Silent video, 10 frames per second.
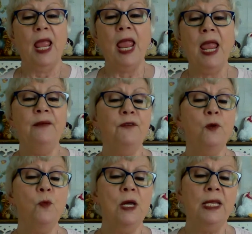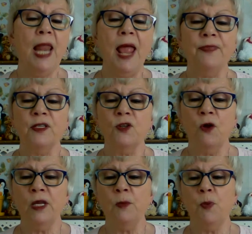Everyone at the
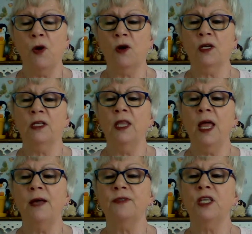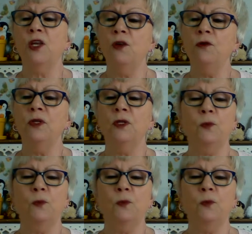doggy park loves cute little